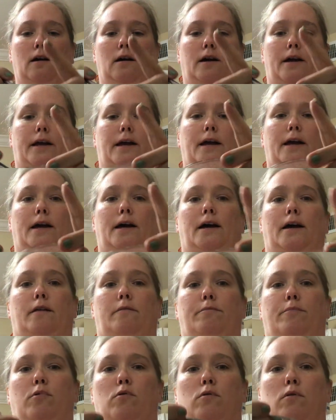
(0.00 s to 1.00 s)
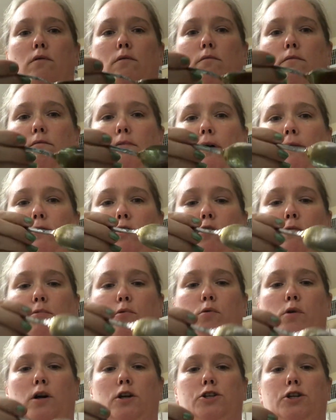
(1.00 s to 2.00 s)
I had leftover
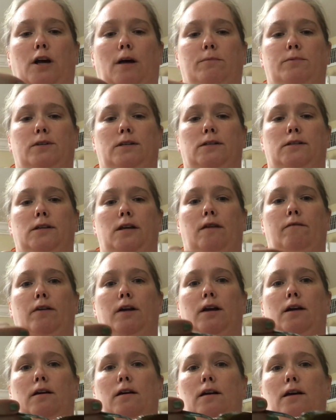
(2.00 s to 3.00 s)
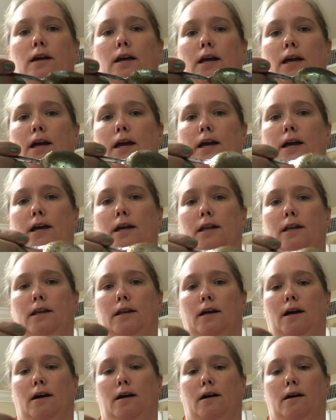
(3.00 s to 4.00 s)
pork chops this evening, and